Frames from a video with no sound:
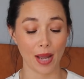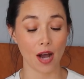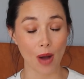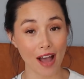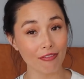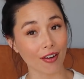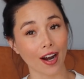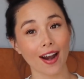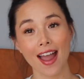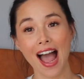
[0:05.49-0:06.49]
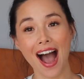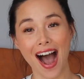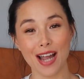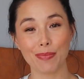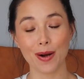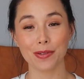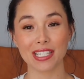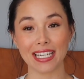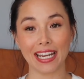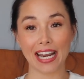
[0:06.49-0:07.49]
However, I
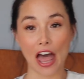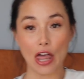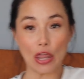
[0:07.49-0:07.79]
posted